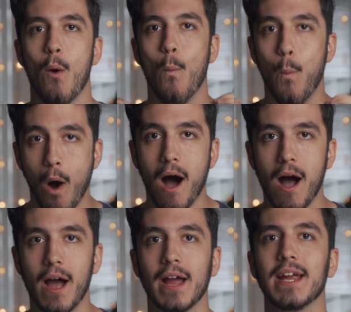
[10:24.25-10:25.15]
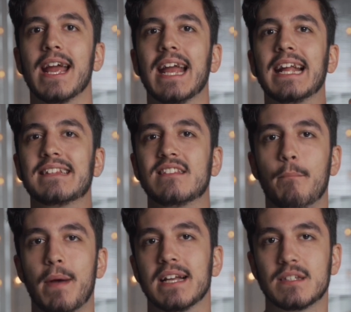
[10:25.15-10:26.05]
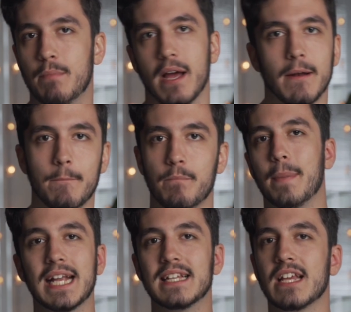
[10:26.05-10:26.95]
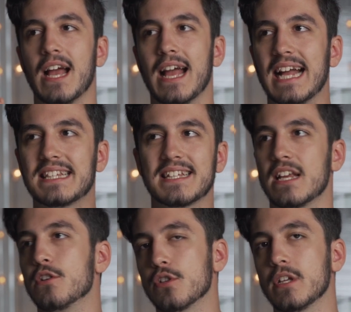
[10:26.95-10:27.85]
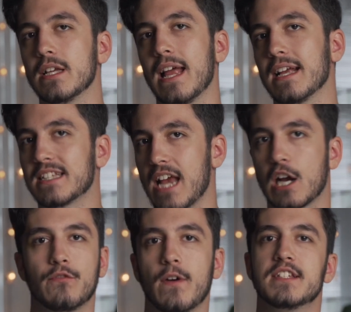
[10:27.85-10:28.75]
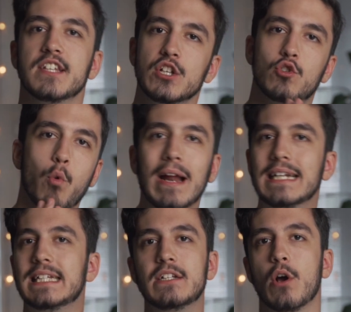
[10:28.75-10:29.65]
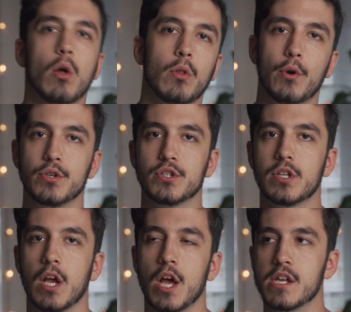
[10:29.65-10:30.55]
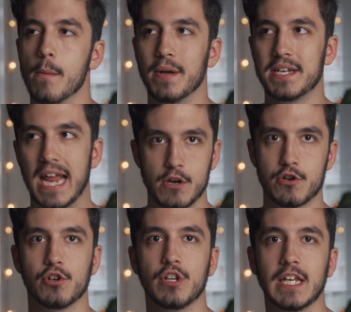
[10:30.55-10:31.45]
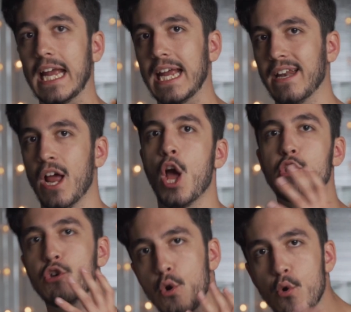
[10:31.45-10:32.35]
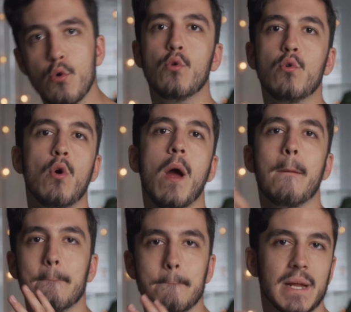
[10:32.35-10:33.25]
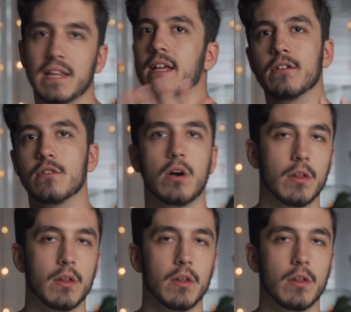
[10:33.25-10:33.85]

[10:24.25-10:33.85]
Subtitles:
why it's the best bet. Because that's essentially like sacrificing $20 to potentially gain $2 million.